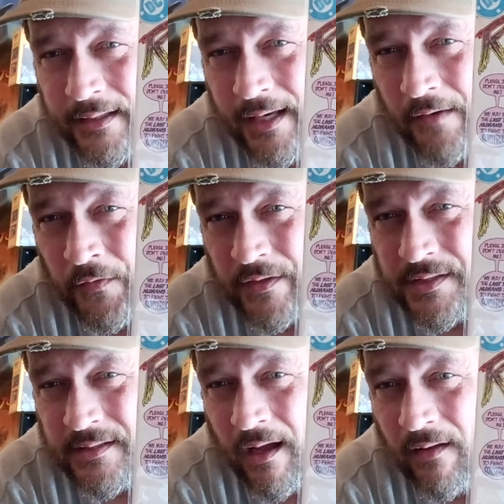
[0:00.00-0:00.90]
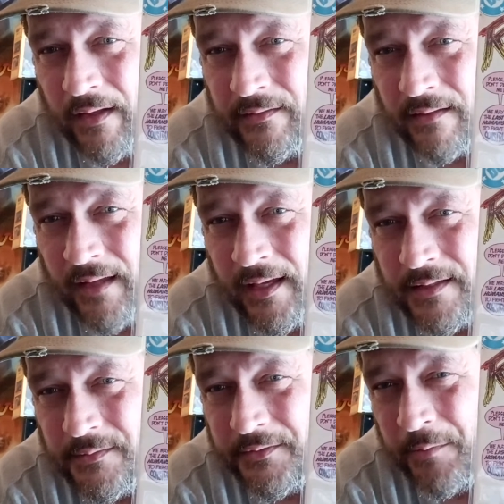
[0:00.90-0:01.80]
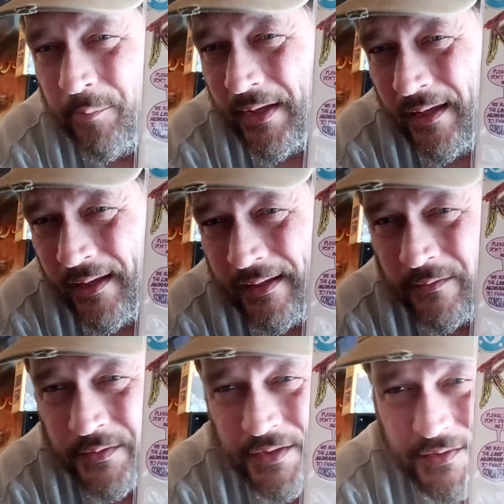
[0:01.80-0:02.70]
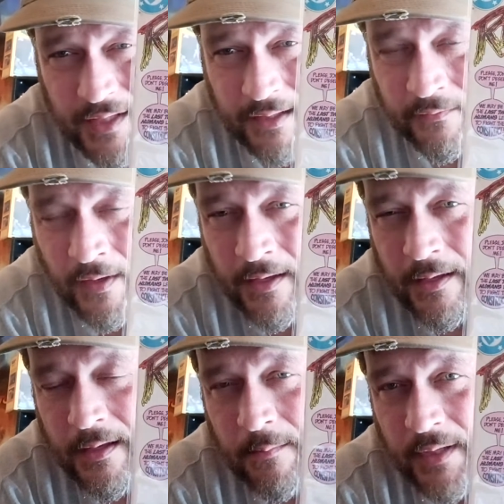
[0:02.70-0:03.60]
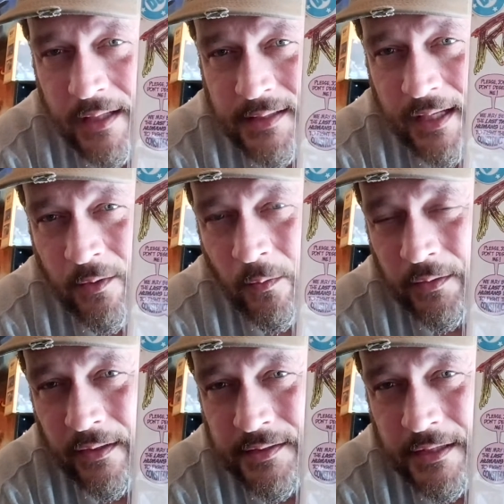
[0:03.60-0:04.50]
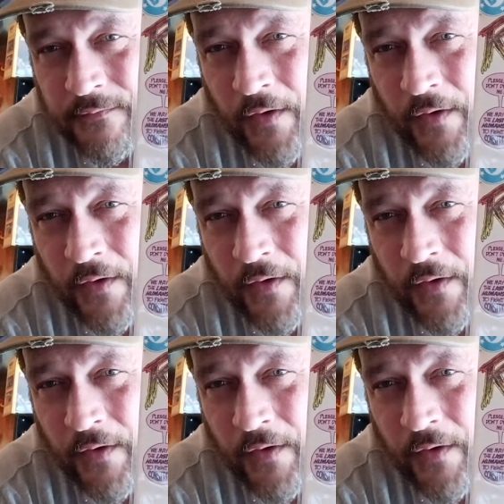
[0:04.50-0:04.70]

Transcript: care for his style. I thought the heads were too big. It was just kind of, but as I get older, it's